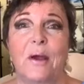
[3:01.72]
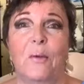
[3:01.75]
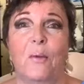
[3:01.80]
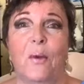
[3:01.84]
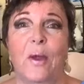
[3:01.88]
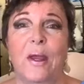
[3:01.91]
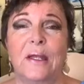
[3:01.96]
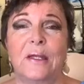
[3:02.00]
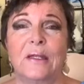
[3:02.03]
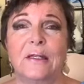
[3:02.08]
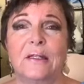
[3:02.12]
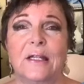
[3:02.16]
I
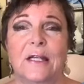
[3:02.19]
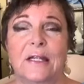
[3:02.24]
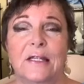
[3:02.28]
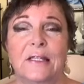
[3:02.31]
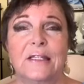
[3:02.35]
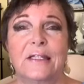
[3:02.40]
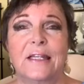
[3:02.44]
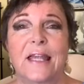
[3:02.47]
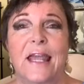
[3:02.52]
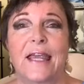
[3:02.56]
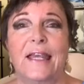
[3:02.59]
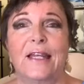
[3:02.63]
went, I
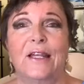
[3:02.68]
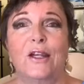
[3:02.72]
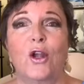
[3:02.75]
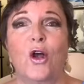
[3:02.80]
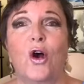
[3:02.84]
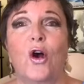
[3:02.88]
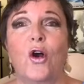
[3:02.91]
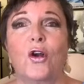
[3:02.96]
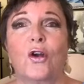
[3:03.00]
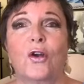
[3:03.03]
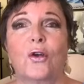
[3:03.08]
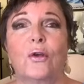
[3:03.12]
stayed
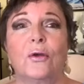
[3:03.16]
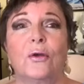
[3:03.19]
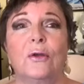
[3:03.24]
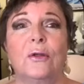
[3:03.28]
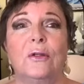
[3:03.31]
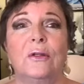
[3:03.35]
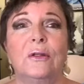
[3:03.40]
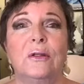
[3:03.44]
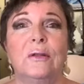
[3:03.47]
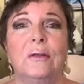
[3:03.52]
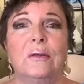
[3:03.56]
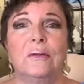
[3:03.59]
longer
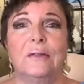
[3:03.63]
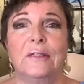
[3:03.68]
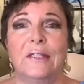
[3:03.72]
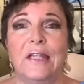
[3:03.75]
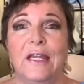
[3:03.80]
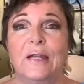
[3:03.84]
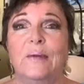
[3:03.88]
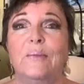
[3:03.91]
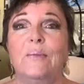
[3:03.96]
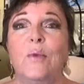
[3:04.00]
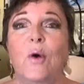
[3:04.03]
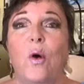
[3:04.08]
and
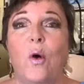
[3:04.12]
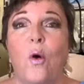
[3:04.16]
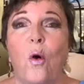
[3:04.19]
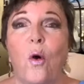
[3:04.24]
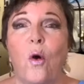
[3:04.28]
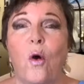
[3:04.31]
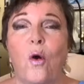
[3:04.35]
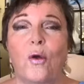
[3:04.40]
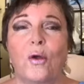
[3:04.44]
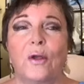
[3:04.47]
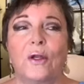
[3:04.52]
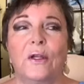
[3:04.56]
did
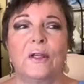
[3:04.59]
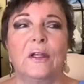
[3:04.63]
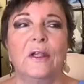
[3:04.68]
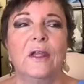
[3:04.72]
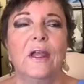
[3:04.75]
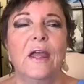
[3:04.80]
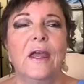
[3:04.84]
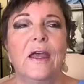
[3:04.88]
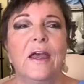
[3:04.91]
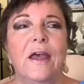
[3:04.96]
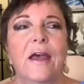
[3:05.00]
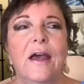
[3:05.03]
more and
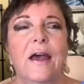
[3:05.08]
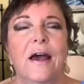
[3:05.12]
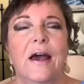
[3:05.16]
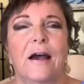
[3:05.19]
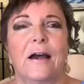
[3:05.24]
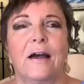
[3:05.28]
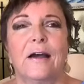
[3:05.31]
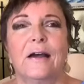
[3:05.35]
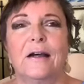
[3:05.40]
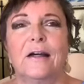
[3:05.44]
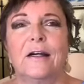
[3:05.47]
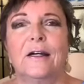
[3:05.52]

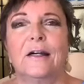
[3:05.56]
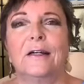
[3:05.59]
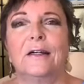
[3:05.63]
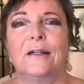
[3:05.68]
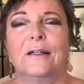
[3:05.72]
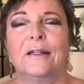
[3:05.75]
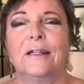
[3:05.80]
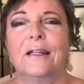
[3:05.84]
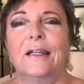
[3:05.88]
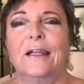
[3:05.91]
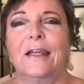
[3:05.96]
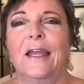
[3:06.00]
uh,
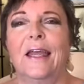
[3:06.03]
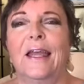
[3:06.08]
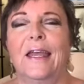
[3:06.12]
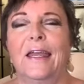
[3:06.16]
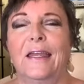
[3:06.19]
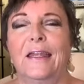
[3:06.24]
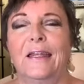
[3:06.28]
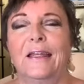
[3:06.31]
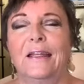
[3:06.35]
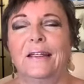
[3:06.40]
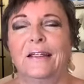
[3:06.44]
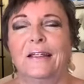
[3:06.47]

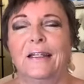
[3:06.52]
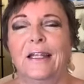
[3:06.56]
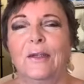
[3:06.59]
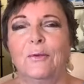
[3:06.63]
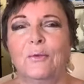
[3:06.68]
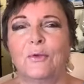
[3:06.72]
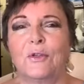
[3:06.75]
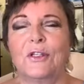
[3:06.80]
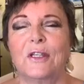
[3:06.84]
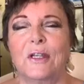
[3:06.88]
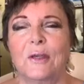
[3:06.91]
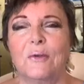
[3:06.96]

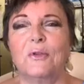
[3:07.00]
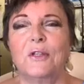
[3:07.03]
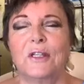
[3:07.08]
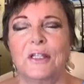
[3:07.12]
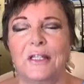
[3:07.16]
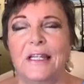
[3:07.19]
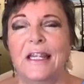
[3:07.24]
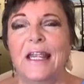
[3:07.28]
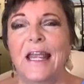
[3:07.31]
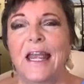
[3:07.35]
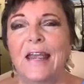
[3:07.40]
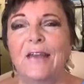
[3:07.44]
it was it was
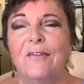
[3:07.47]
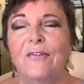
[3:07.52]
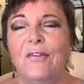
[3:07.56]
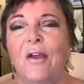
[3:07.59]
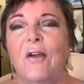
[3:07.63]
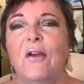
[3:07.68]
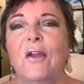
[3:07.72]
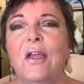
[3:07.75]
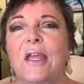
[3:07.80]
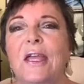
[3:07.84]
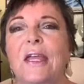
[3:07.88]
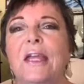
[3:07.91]
an, a
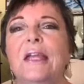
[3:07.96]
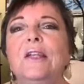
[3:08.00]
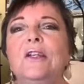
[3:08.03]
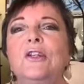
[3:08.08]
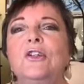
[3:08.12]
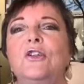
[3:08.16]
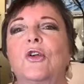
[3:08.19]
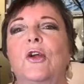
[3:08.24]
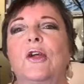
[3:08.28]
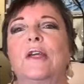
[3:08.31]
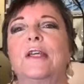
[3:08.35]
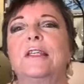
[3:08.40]
very
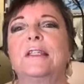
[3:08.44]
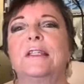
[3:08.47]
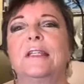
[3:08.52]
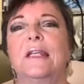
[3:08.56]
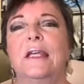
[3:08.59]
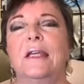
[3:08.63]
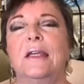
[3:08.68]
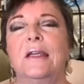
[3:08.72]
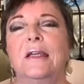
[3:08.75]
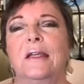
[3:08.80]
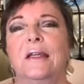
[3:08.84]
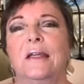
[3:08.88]

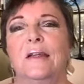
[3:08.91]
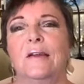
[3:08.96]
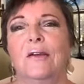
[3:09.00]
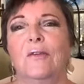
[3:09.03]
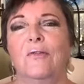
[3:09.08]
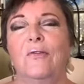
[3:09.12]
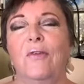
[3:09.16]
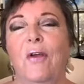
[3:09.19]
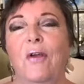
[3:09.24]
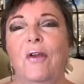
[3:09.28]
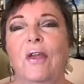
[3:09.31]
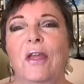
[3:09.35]
interesting,
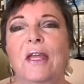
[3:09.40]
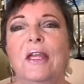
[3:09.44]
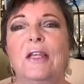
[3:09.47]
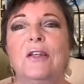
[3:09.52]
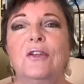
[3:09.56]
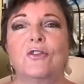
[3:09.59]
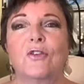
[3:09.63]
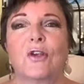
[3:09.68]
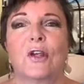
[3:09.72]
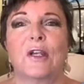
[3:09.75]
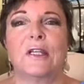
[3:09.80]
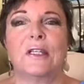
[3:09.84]
a very
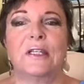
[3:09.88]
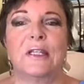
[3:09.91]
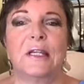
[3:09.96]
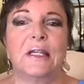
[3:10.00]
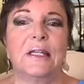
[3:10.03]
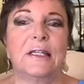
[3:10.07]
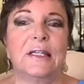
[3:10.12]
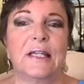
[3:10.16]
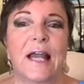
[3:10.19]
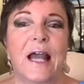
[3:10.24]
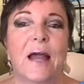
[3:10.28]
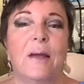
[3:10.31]

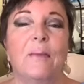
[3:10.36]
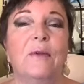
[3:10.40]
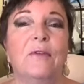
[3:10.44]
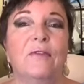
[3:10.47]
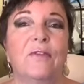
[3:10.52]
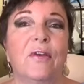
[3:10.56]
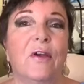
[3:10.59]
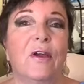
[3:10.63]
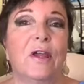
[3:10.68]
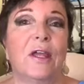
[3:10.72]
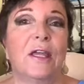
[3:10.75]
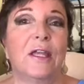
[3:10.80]
interesting time and
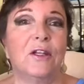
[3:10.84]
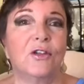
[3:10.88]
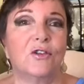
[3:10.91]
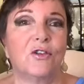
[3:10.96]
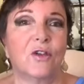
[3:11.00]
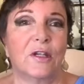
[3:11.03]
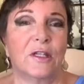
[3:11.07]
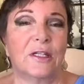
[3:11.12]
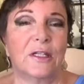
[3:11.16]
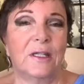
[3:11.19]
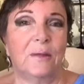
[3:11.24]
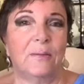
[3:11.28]
a very
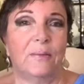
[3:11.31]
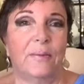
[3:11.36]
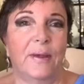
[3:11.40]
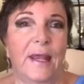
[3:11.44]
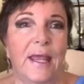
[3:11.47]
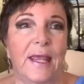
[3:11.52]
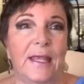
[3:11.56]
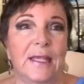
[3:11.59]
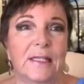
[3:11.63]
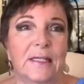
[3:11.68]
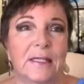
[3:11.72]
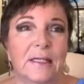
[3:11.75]
interesting
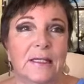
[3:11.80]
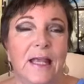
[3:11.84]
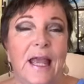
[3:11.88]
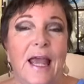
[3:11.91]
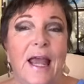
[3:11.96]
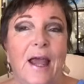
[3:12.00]
place.